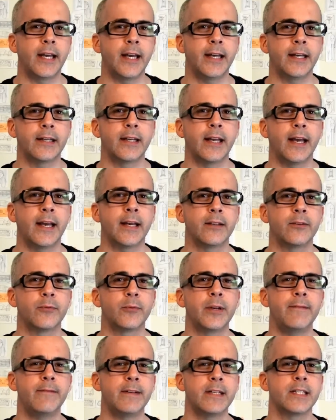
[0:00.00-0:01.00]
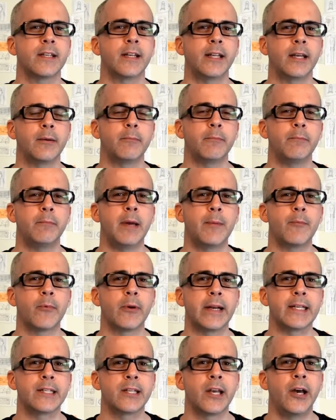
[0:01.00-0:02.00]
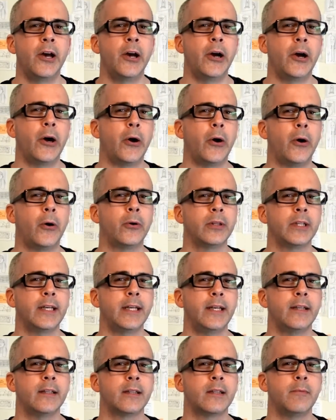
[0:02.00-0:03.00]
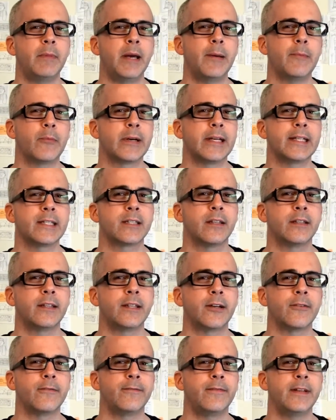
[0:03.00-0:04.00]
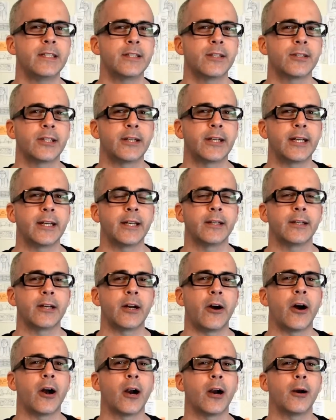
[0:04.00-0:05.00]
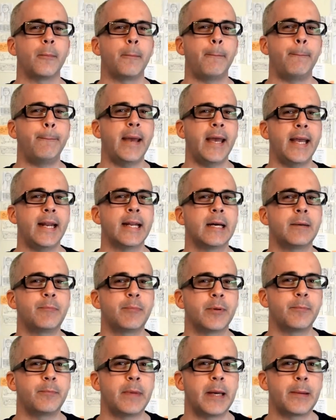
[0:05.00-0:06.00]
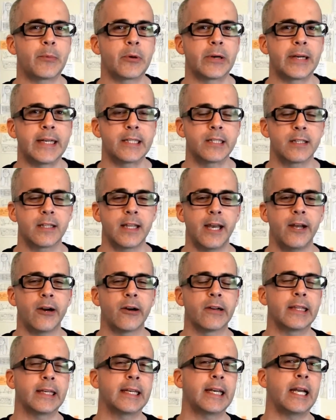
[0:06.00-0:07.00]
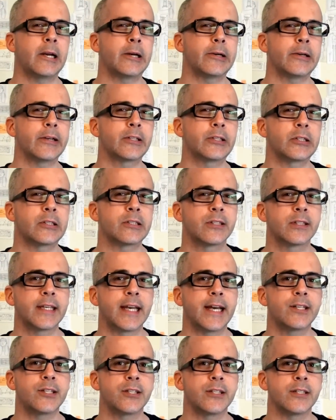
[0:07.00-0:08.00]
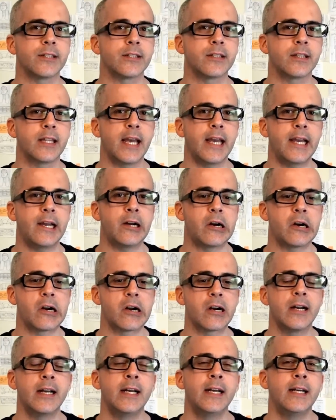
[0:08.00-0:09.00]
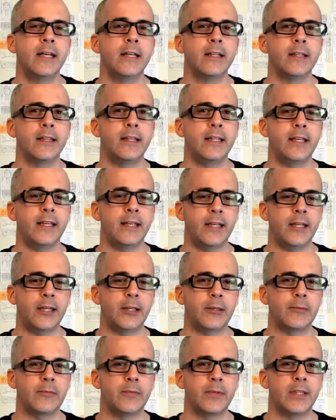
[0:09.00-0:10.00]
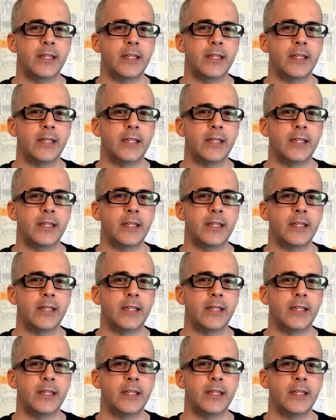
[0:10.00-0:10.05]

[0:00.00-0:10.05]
at revisiting memories, only the memories that they're visiting are made-up memories. They are the character sketches. They are the